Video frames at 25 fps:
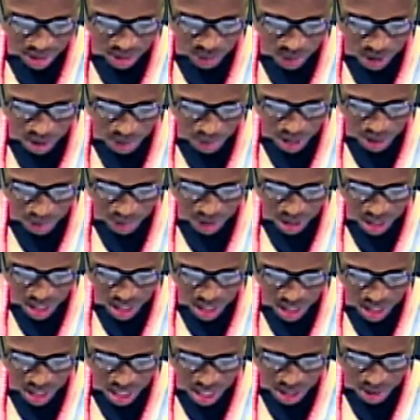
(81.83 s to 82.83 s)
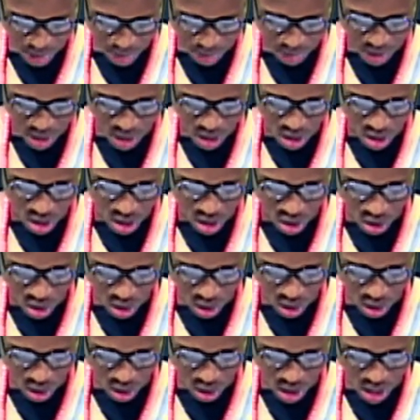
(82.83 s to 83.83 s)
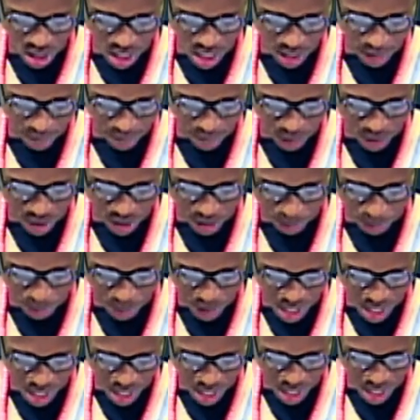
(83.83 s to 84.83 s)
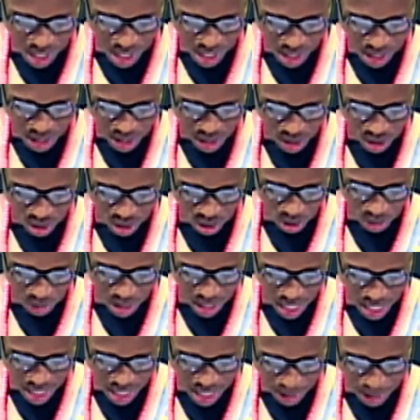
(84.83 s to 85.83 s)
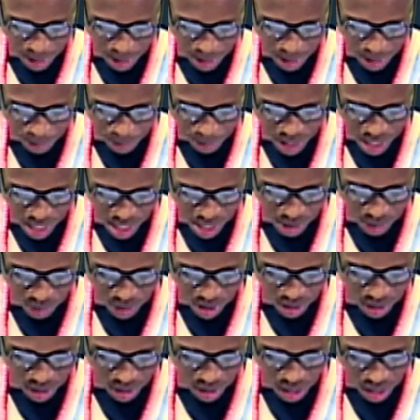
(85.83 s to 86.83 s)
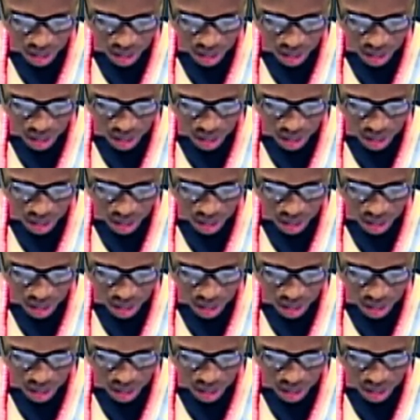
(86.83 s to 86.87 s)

we mommy them not need for the pay some kind of play with